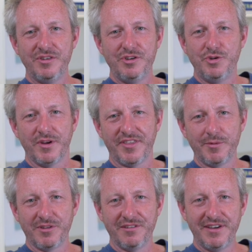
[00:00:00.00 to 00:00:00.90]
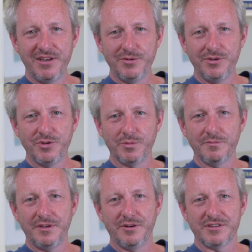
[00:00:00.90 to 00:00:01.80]
you do nothing with the video. You don't,
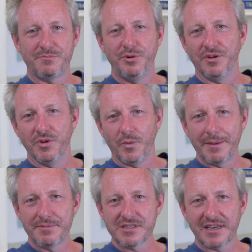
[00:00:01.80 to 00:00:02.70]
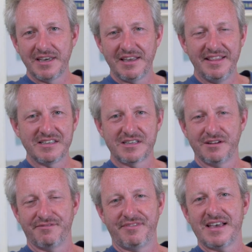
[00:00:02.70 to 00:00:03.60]
it's put on the website and it's kind
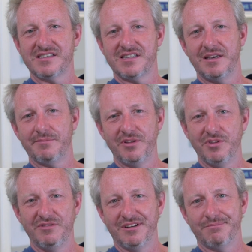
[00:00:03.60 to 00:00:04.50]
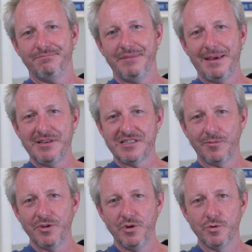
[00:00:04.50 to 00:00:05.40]
of, that's it. But, maybe
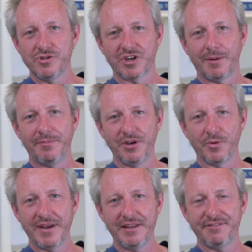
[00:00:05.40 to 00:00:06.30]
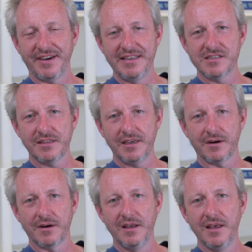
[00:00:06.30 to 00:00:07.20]
someone who knows your company already finds it
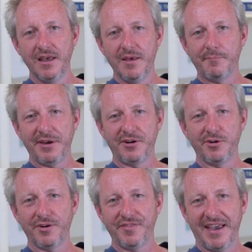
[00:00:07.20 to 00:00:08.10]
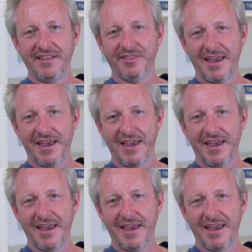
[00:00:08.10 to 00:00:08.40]
there. But you're not then